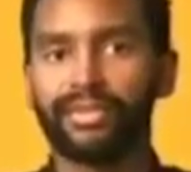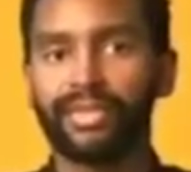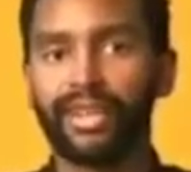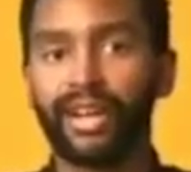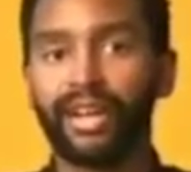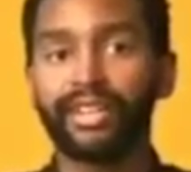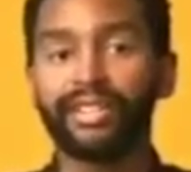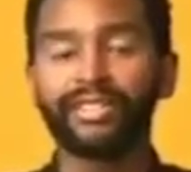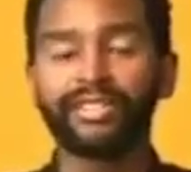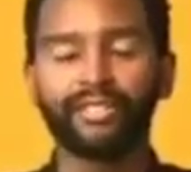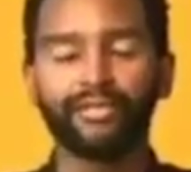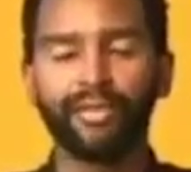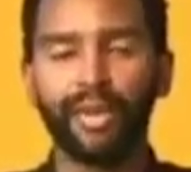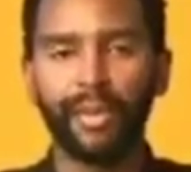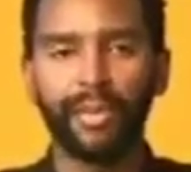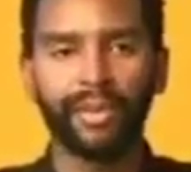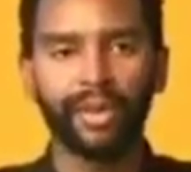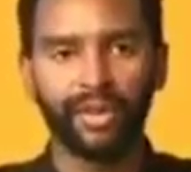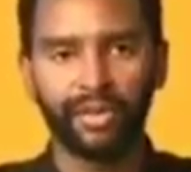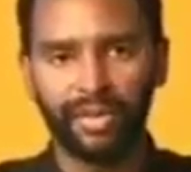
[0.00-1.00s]
Tons of
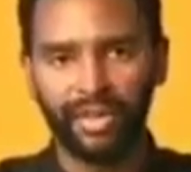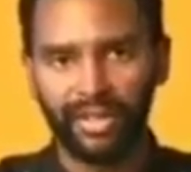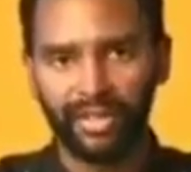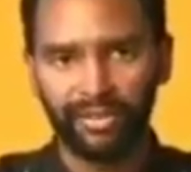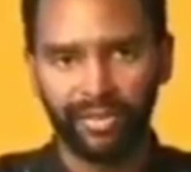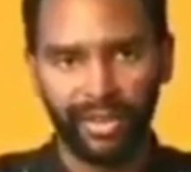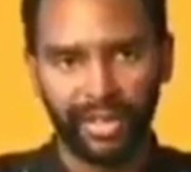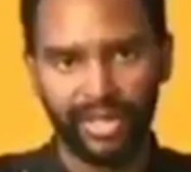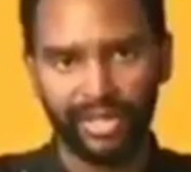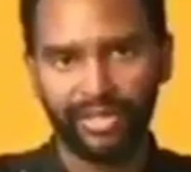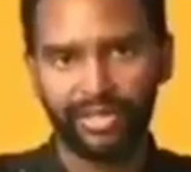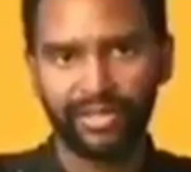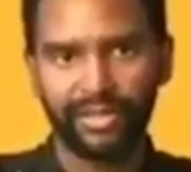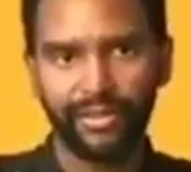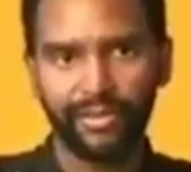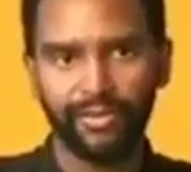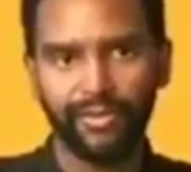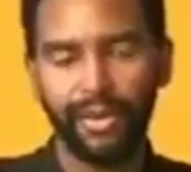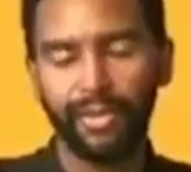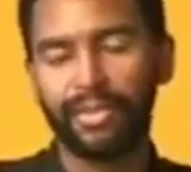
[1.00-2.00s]
people are displaced
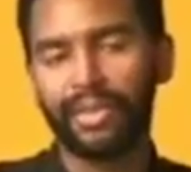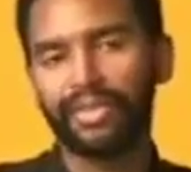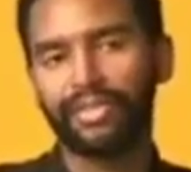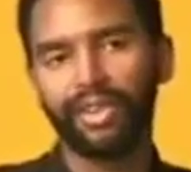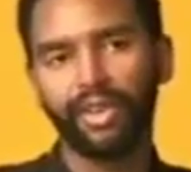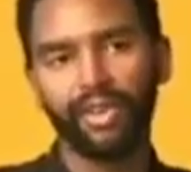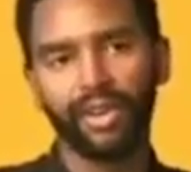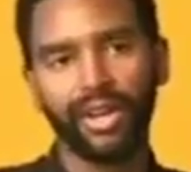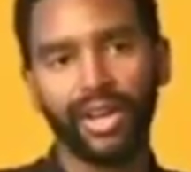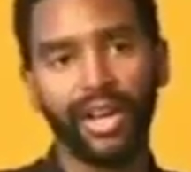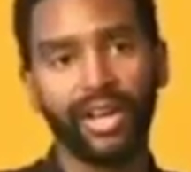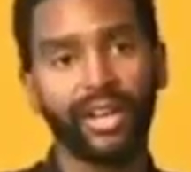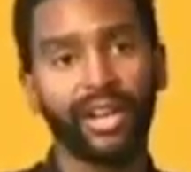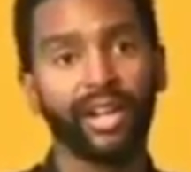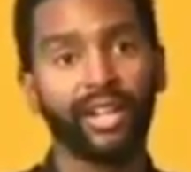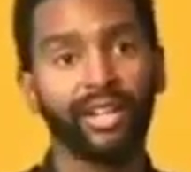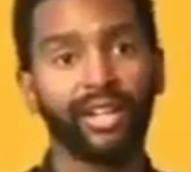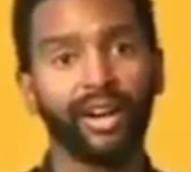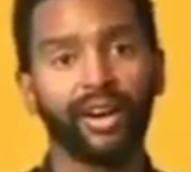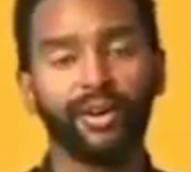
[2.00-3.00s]
from this hurricane
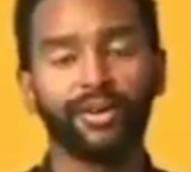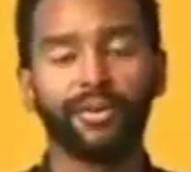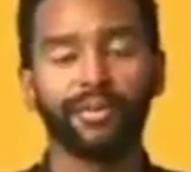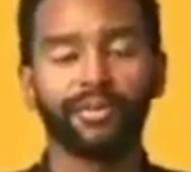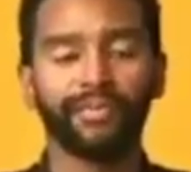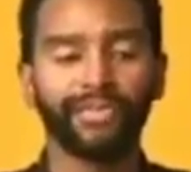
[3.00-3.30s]
alone.